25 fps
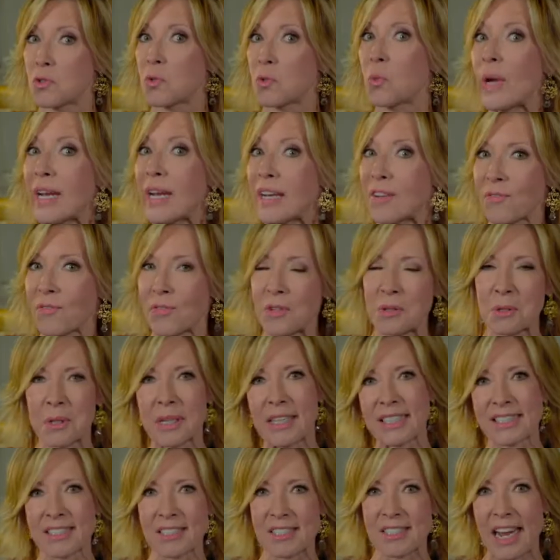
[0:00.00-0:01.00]
Sweet Foodie
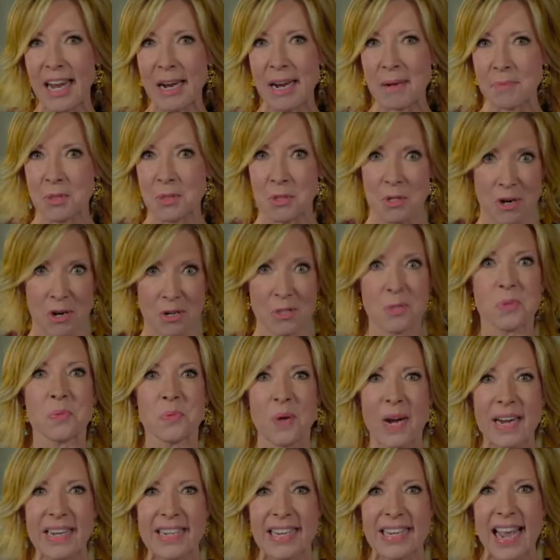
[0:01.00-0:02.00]
Escape starts
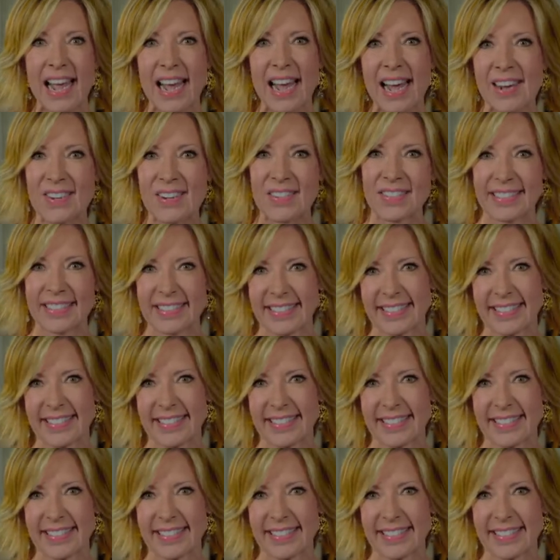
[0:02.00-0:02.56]
right now.